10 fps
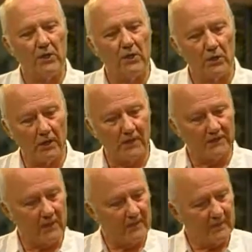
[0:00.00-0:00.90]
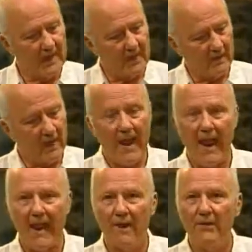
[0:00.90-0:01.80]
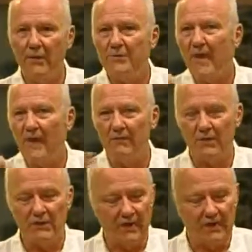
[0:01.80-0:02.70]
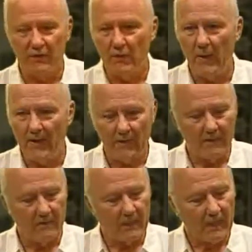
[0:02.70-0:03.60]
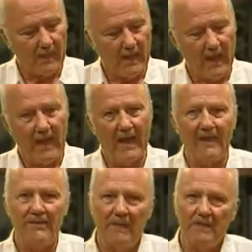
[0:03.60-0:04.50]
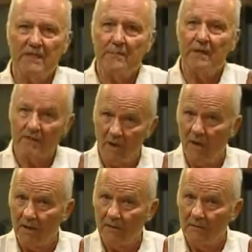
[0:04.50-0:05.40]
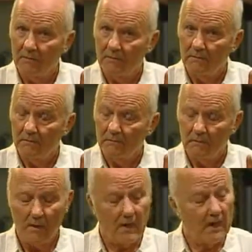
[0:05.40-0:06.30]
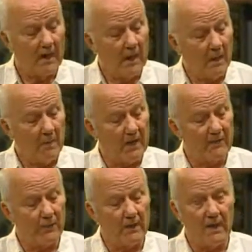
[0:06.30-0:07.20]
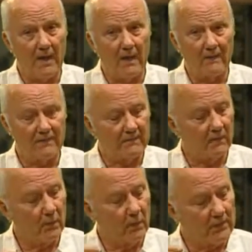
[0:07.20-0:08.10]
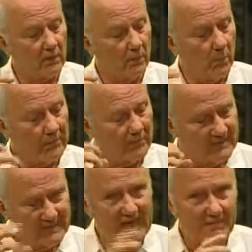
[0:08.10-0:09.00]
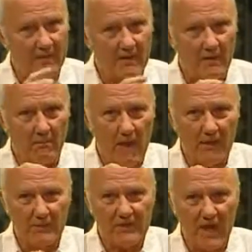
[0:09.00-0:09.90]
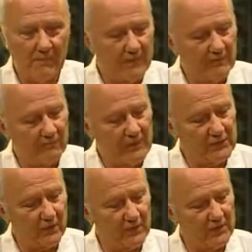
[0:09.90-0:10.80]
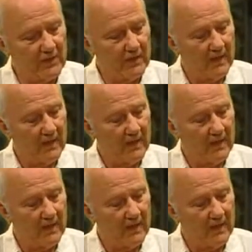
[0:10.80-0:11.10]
You look at something like a hand or your television set or your tweaker, and it seems to be solid. But if you realize with deep microscopic research,